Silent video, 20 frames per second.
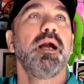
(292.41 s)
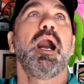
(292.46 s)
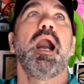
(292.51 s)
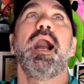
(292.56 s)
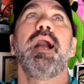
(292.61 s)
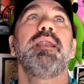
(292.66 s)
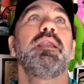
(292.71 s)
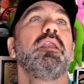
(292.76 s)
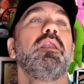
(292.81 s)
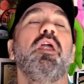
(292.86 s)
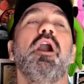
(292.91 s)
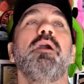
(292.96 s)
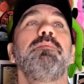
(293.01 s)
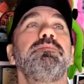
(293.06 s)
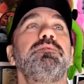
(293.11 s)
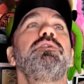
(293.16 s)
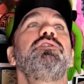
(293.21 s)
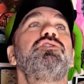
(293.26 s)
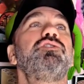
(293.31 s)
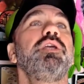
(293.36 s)
I'd
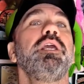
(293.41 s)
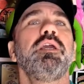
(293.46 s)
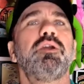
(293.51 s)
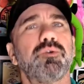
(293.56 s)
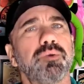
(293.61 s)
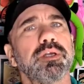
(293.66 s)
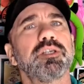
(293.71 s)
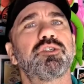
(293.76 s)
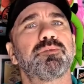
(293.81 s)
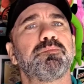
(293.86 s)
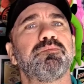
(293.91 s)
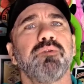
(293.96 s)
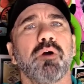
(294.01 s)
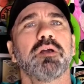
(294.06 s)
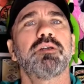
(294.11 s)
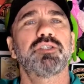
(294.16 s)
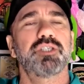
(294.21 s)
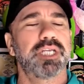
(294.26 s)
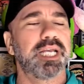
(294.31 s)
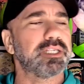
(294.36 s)
love to see Chris
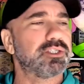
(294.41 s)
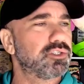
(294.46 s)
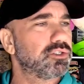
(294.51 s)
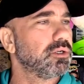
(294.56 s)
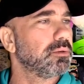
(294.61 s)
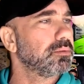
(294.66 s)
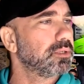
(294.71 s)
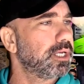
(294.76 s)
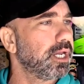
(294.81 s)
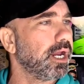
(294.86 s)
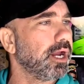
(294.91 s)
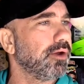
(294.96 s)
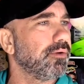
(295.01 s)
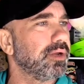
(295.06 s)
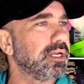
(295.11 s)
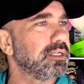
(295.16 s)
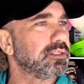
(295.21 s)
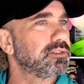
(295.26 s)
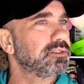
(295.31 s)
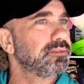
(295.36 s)
Brooks get some
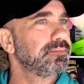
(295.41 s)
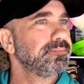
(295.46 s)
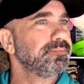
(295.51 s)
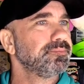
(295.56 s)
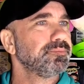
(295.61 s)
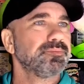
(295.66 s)
carries.